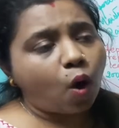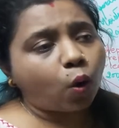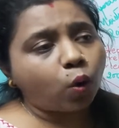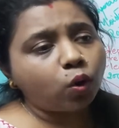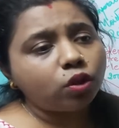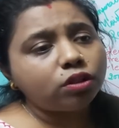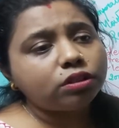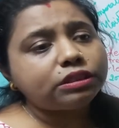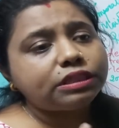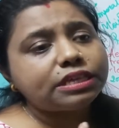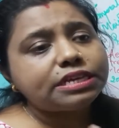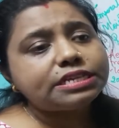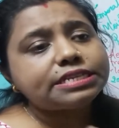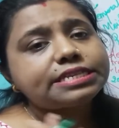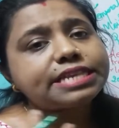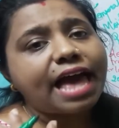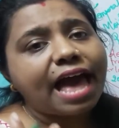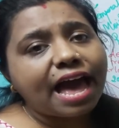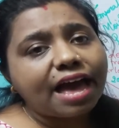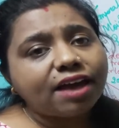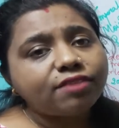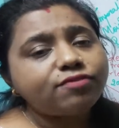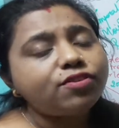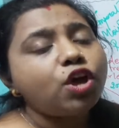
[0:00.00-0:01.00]
All this
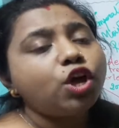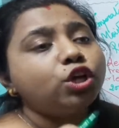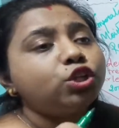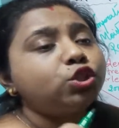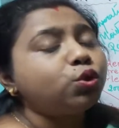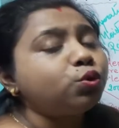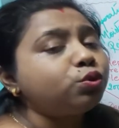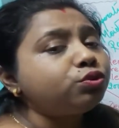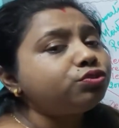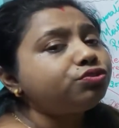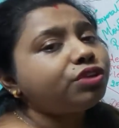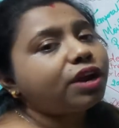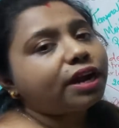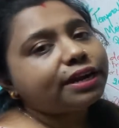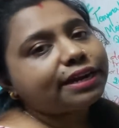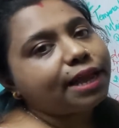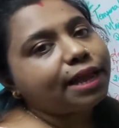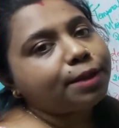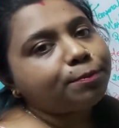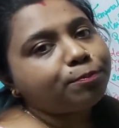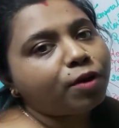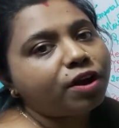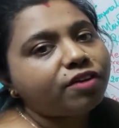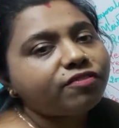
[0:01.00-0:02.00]
have tundra
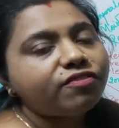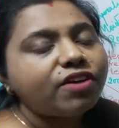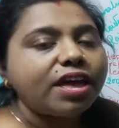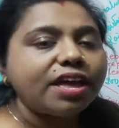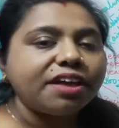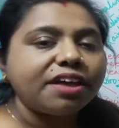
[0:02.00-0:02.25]
type of